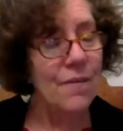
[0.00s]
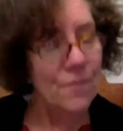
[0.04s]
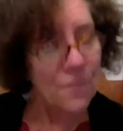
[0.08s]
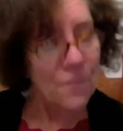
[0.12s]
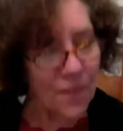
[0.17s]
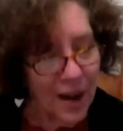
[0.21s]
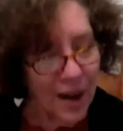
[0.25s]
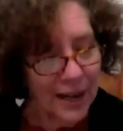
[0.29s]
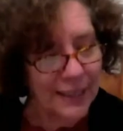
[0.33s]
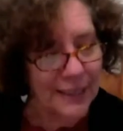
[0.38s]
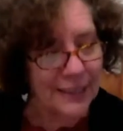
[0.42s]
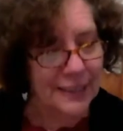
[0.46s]

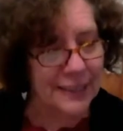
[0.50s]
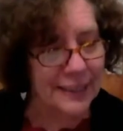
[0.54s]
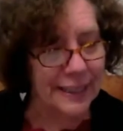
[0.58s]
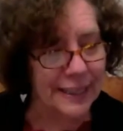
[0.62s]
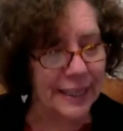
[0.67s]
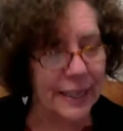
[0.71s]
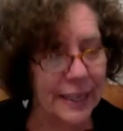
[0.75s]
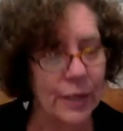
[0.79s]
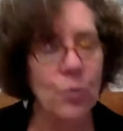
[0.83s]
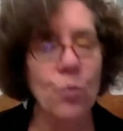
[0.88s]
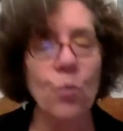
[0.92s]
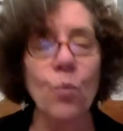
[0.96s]

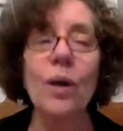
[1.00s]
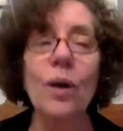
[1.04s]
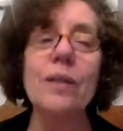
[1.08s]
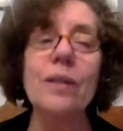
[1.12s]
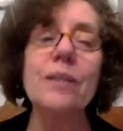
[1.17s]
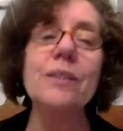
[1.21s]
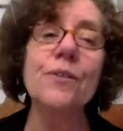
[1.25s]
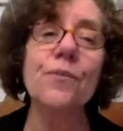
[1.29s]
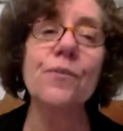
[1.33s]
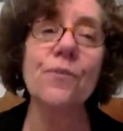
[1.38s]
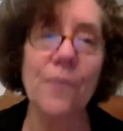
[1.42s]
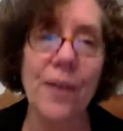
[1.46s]
Finally, it
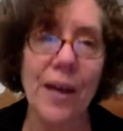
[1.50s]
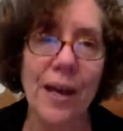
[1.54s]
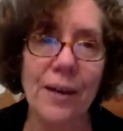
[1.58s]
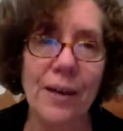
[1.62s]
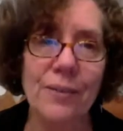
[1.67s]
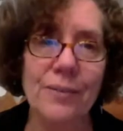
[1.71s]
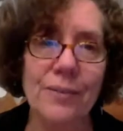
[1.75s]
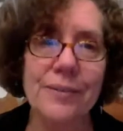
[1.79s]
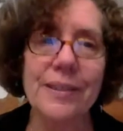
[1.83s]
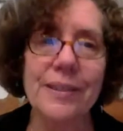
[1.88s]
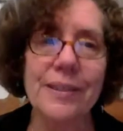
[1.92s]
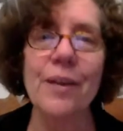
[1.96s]
was
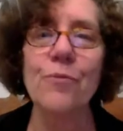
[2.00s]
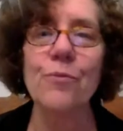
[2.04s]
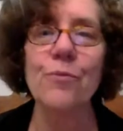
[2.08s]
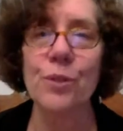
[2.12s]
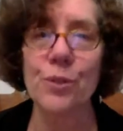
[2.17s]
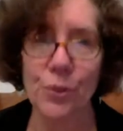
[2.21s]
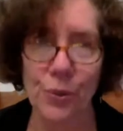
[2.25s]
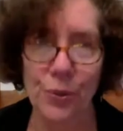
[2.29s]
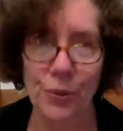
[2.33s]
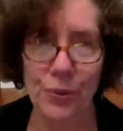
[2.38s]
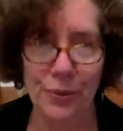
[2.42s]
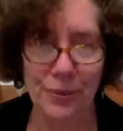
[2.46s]
found and
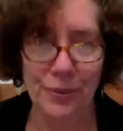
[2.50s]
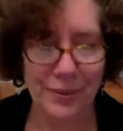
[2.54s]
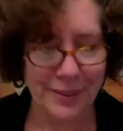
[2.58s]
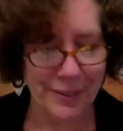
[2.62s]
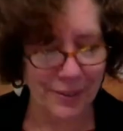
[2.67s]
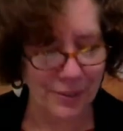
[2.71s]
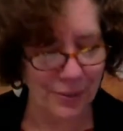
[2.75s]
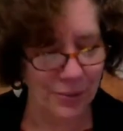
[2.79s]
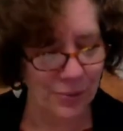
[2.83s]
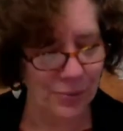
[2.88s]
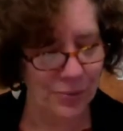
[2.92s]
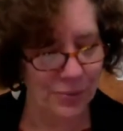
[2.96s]
returned
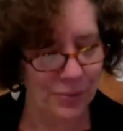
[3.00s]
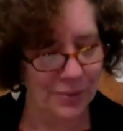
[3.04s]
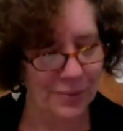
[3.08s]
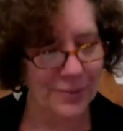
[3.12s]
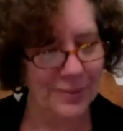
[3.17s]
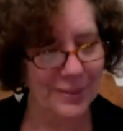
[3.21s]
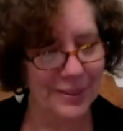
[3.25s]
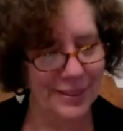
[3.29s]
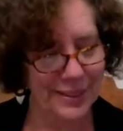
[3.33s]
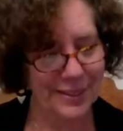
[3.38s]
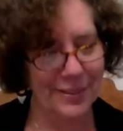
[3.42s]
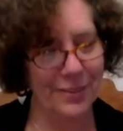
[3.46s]
to
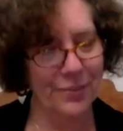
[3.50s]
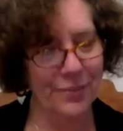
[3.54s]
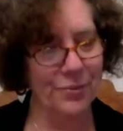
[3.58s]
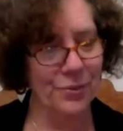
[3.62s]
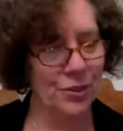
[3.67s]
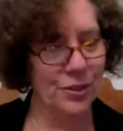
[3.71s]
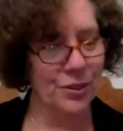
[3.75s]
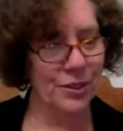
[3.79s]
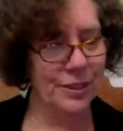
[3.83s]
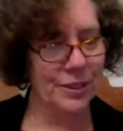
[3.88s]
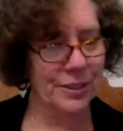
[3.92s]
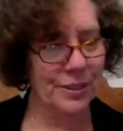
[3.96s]
the
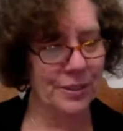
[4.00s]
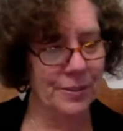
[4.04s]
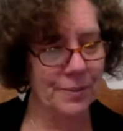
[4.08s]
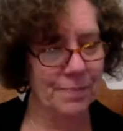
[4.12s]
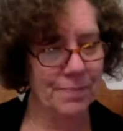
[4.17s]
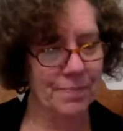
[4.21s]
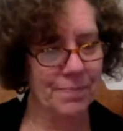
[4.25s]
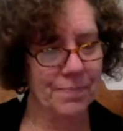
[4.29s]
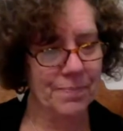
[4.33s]
suffragists.